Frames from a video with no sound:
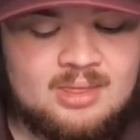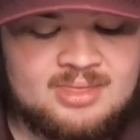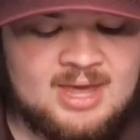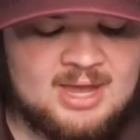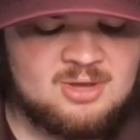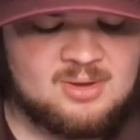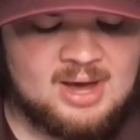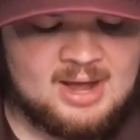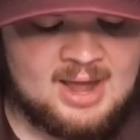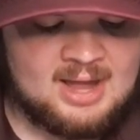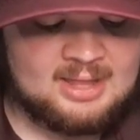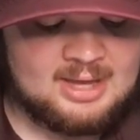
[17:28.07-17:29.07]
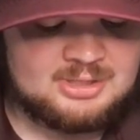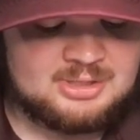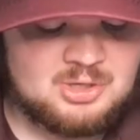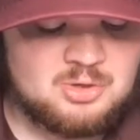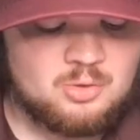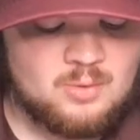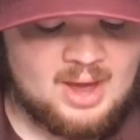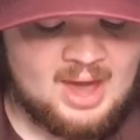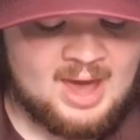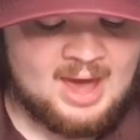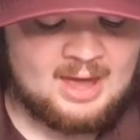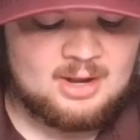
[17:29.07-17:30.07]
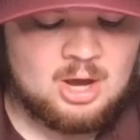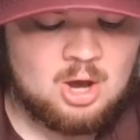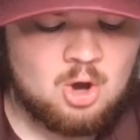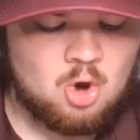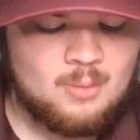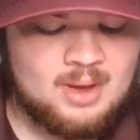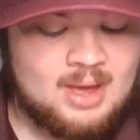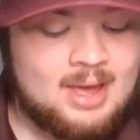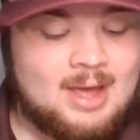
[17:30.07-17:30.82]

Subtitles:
Then you got LSU at home.